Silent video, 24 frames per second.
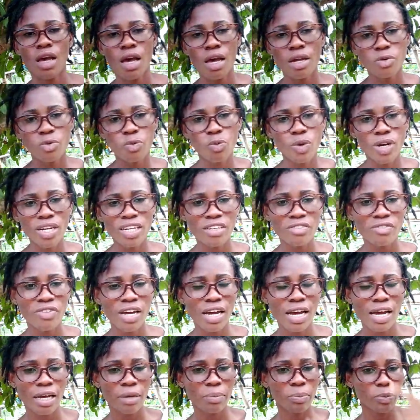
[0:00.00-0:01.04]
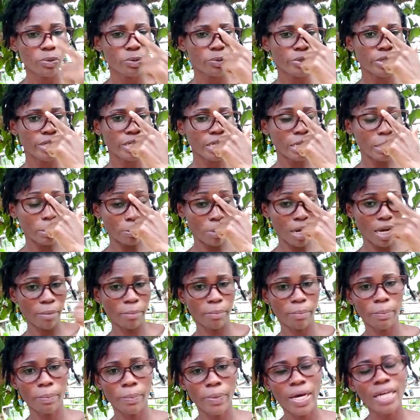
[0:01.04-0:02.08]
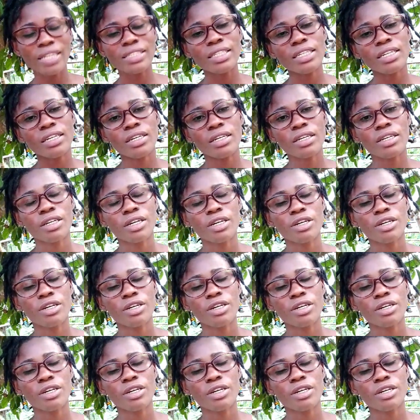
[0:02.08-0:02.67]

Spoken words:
and whatever I put in my body